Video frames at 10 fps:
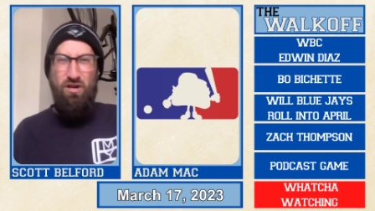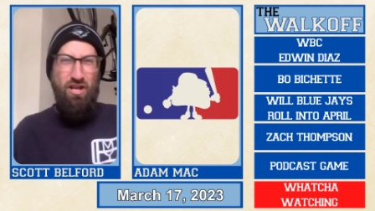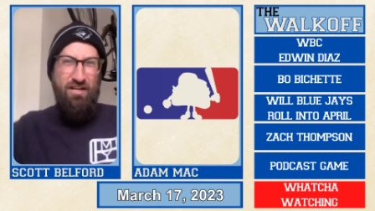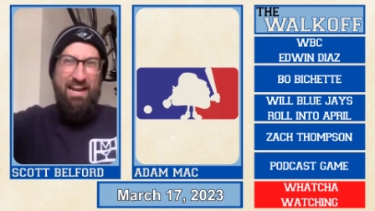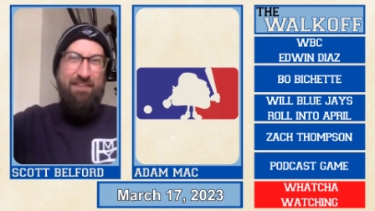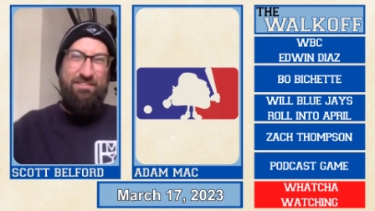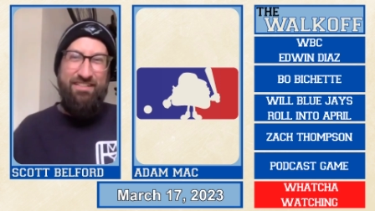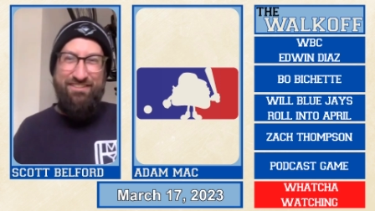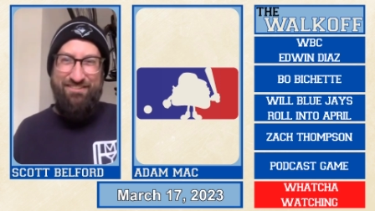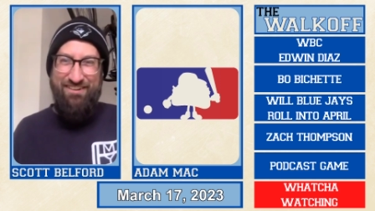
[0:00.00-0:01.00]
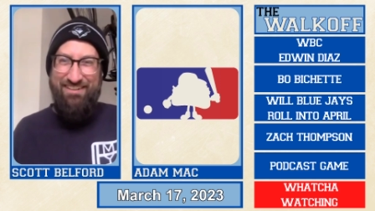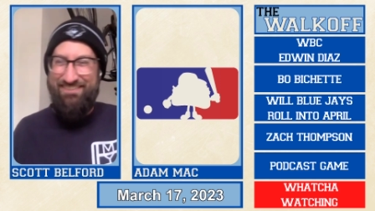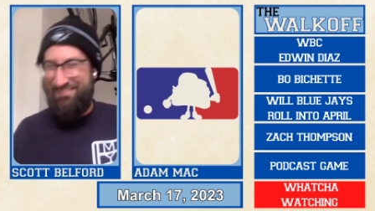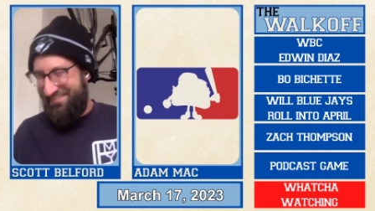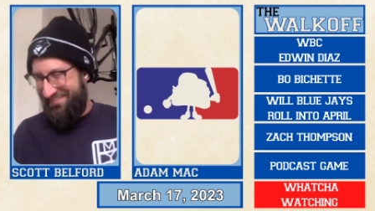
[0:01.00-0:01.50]
we needed another
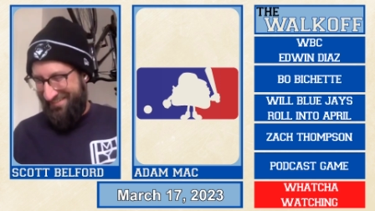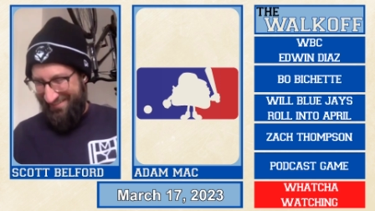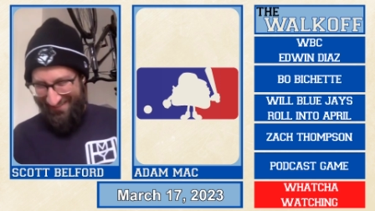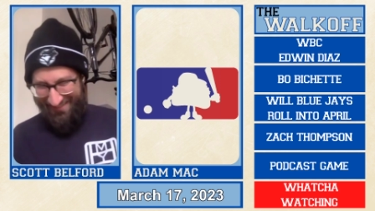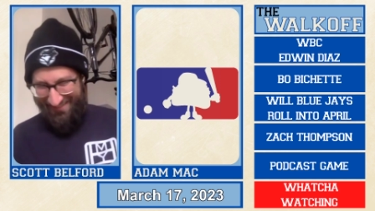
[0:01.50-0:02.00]
Scott, so this is good.